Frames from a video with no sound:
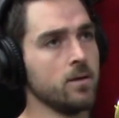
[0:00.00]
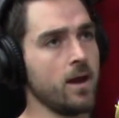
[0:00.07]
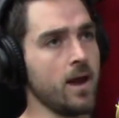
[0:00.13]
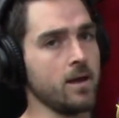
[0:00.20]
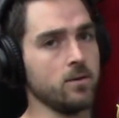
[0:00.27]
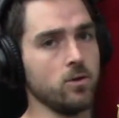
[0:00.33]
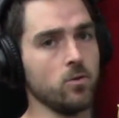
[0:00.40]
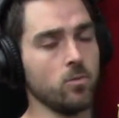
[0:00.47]

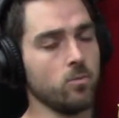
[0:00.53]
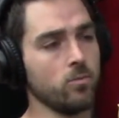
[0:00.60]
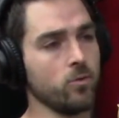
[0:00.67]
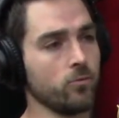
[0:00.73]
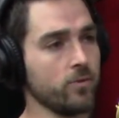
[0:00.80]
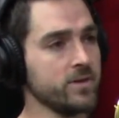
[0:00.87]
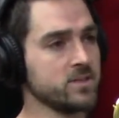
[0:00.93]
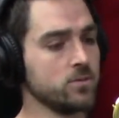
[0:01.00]
And, one of the
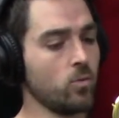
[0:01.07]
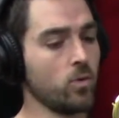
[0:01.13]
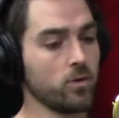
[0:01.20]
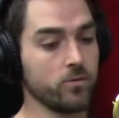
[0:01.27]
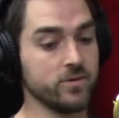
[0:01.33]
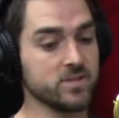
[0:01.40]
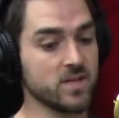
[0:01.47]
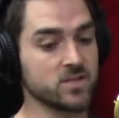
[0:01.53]

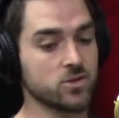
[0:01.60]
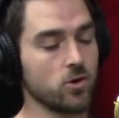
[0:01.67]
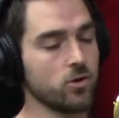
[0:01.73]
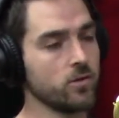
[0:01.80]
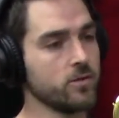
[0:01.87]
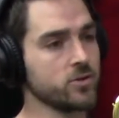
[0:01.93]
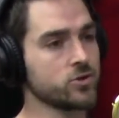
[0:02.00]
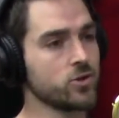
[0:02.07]
reasons I
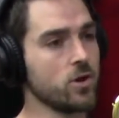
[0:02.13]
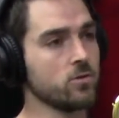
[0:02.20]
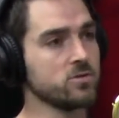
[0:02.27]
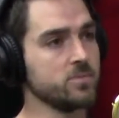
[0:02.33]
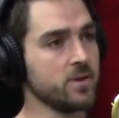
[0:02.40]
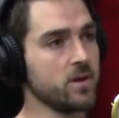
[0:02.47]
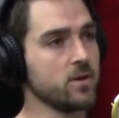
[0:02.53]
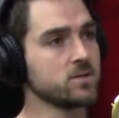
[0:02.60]
started this show is
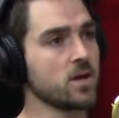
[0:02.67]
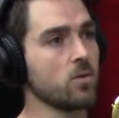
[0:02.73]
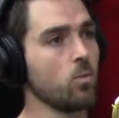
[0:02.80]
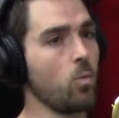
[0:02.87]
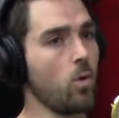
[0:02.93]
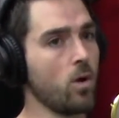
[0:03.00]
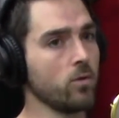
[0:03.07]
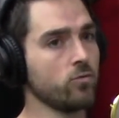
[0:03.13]
because I
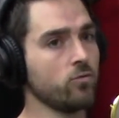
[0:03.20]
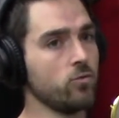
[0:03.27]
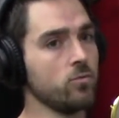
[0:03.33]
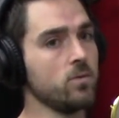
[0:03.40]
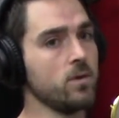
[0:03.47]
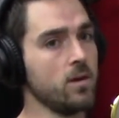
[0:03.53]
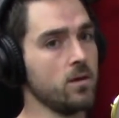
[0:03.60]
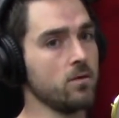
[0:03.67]
want to
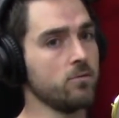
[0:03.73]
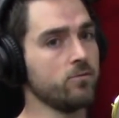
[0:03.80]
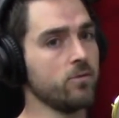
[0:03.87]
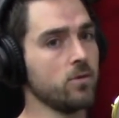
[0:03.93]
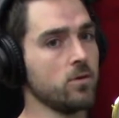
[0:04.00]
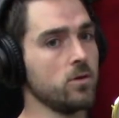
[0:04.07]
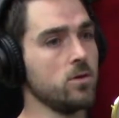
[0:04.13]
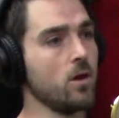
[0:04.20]
give
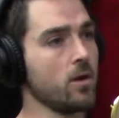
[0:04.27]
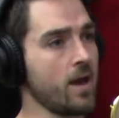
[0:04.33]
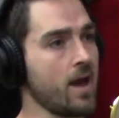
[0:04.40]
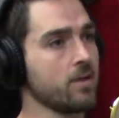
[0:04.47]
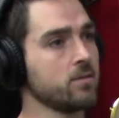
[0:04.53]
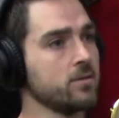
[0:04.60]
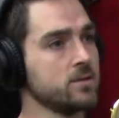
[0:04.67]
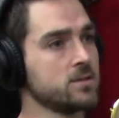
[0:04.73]
young
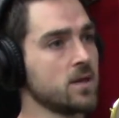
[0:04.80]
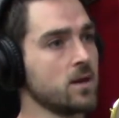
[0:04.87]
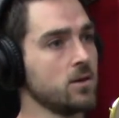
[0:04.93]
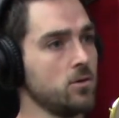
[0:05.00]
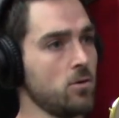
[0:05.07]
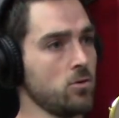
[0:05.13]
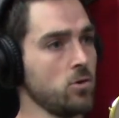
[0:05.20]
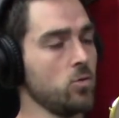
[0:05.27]
athletes that,
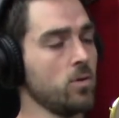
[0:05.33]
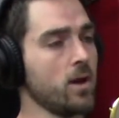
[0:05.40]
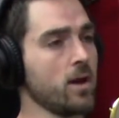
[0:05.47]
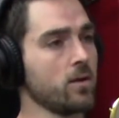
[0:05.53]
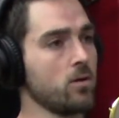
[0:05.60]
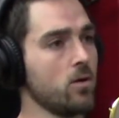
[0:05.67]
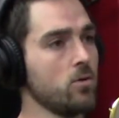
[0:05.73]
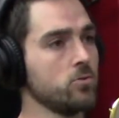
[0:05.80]
you and I
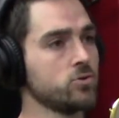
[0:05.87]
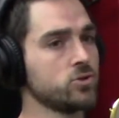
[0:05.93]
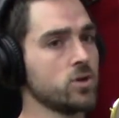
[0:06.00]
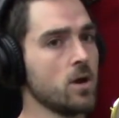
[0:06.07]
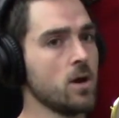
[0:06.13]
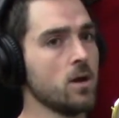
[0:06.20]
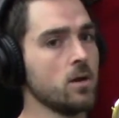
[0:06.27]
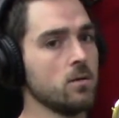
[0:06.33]
coach
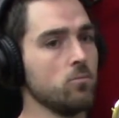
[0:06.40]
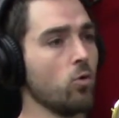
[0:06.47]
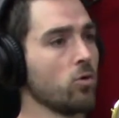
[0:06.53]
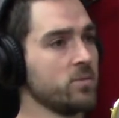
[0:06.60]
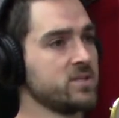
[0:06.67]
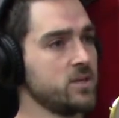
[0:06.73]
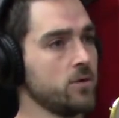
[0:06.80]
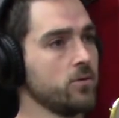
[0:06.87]
more
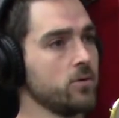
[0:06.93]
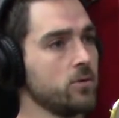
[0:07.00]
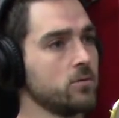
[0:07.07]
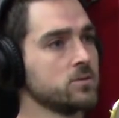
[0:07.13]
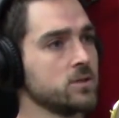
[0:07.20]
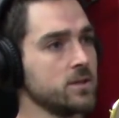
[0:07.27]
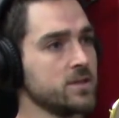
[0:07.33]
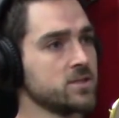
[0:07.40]
material
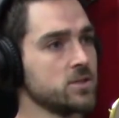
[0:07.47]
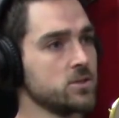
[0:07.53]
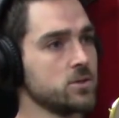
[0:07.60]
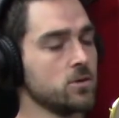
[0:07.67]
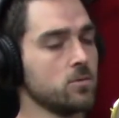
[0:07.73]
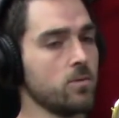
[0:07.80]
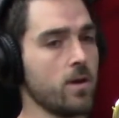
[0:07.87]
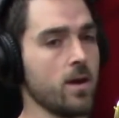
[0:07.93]
to listen
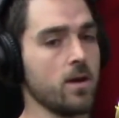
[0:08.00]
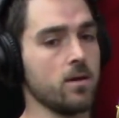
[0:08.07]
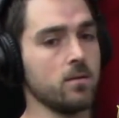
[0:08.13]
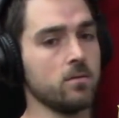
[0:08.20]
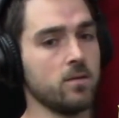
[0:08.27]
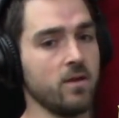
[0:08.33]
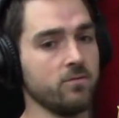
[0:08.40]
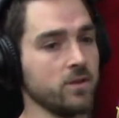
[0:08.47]
to.
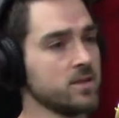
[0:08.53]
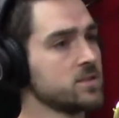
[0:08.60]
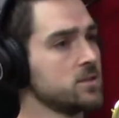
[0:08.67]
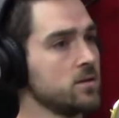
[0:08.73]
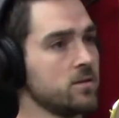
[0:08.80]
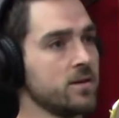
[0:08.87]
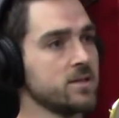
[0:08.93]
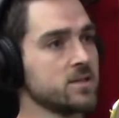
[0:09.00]
And they've listened
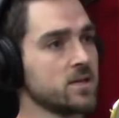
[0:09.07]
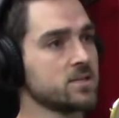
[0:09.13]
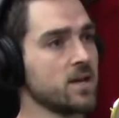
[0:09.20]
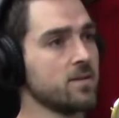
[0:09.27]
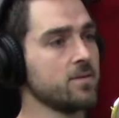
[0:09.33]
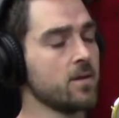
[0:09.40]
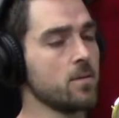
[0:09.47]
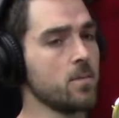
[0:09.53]
to things I
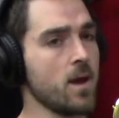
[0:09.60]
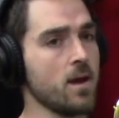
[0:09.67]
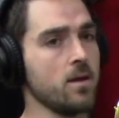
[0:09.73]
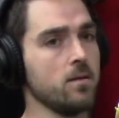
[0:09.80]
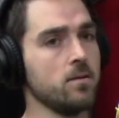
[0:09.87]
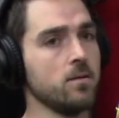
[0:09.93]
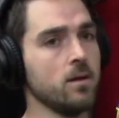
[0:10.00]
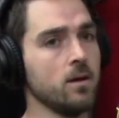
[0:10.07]
sent them.
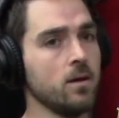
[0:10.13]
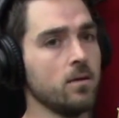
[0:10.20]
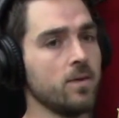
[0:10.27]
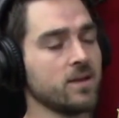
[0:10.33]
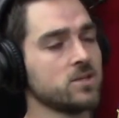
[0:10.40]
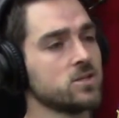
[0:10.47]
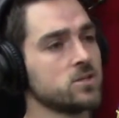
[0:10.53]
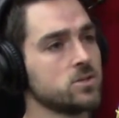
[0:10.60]
And
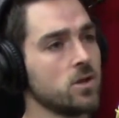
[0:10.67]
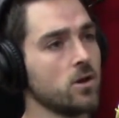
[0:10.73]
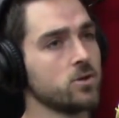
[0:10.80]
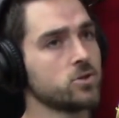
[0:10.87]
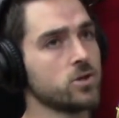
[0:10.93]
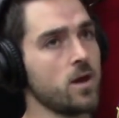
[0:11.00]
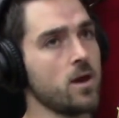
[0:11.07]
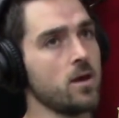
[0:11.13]
that's
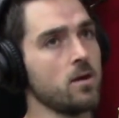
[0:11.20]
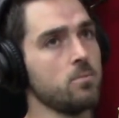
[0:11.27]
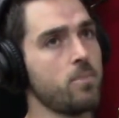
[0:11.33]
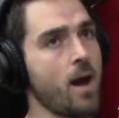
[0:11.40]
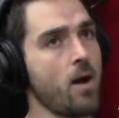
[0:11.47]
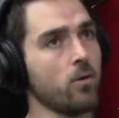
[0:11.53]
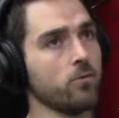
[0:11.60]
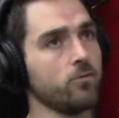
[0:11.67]
such a
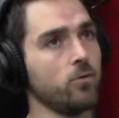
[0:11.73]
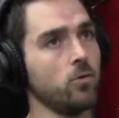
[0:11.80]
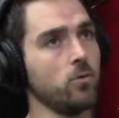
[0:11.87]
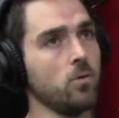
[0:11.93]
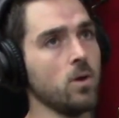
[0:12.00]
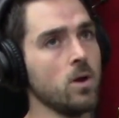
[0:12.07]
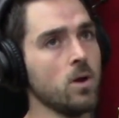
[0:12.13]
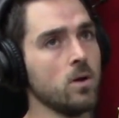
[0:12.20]
powerful
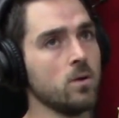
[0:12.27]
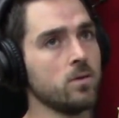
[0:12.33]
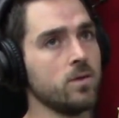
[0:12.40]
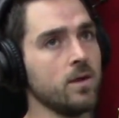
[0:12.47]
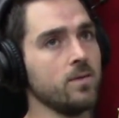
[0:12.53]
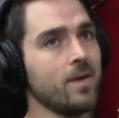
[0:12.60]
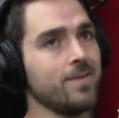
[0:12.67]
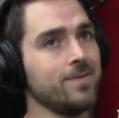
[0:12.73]

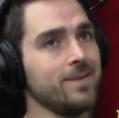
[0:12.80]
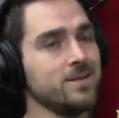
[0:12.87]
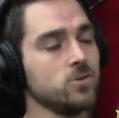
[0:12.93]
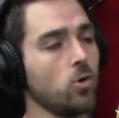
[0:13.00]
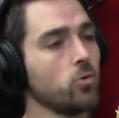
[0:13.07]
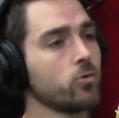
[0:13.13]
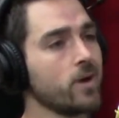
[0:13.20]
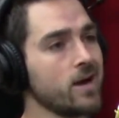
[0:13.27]
thing that these
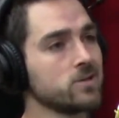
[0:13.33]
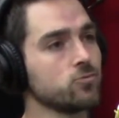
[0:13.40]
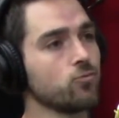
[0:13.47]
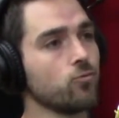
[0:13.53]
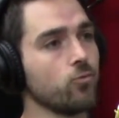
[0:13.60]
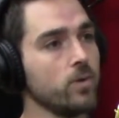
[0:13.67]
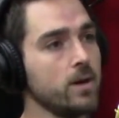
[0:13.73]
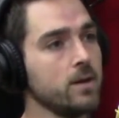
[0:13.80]
older guys
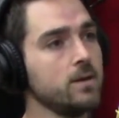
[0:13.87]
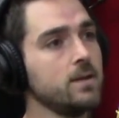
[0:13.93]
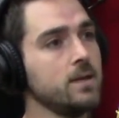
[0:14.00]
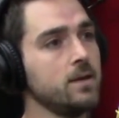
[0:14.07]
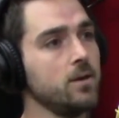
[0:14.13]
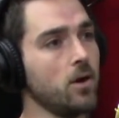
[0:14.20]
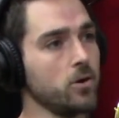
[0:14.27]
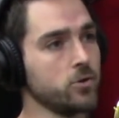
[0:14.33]
really
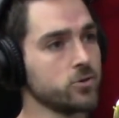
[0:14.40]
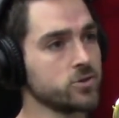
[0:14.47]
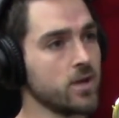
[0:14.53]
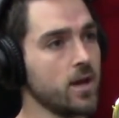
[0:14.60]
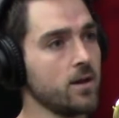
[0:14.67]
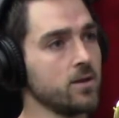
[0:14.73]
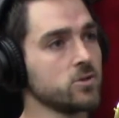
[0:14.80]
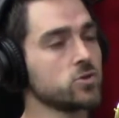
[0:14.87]
need to
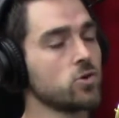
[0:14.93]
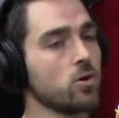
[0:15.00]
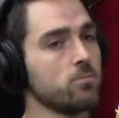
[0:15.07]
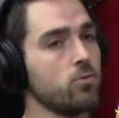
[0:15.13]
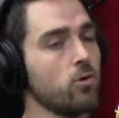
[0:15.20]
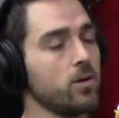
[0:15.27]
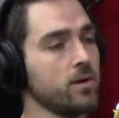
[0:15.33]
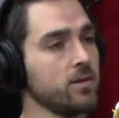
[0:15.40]
understand and start
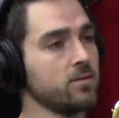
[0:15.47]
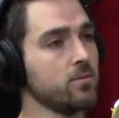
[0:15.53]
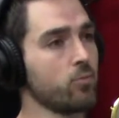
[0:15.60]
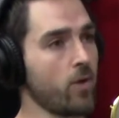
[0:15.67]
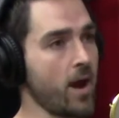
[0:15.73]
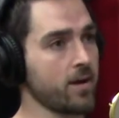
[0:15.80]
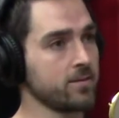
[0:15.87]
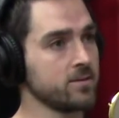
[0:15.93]
putting into
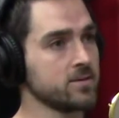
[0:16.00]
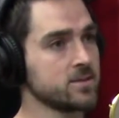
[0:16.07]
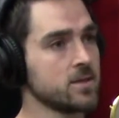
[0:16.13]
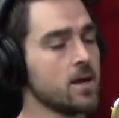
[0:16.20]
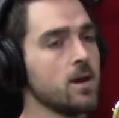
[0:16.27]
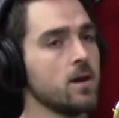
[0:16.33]
practice.